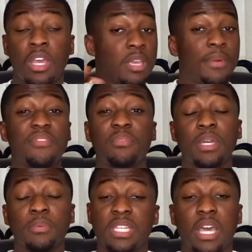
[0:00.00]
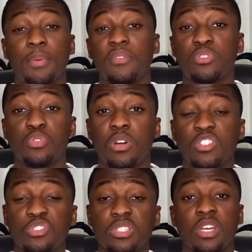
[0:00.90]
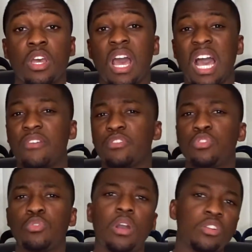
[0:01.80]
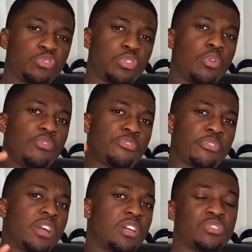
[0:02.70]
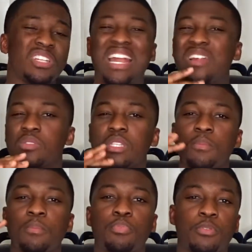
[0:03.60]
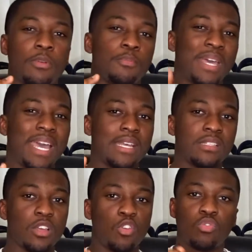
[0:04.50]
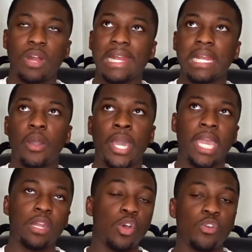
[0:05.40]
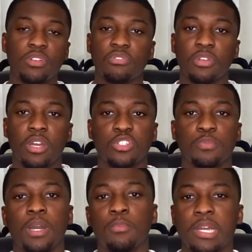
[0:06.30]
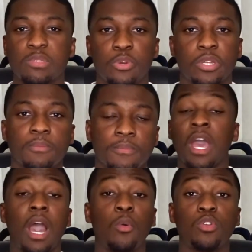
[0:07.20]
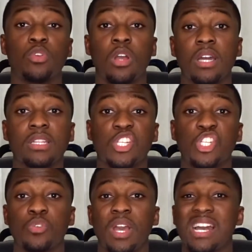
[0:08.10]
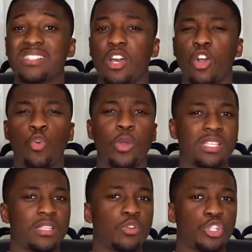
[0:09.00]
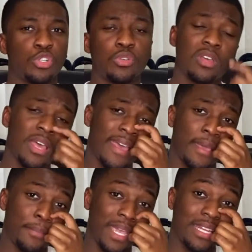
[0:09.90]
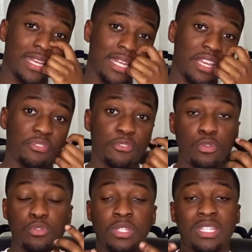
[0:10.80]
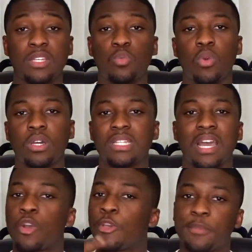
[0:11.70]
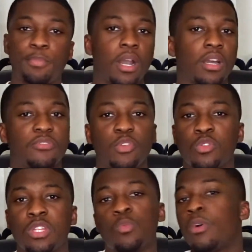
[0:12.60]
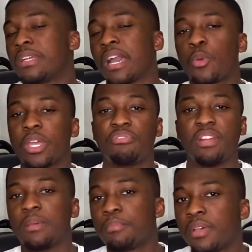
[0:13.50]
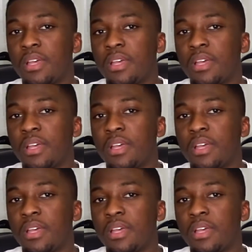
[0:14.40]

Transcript: you might even be able to get a pair for 200, either 200 or 300. I don't see pairs right now hitting over the £300 price point. I would regard this shoe as a quick sell shoe, meaning if you did want that quick buck, if you did want that quick flip,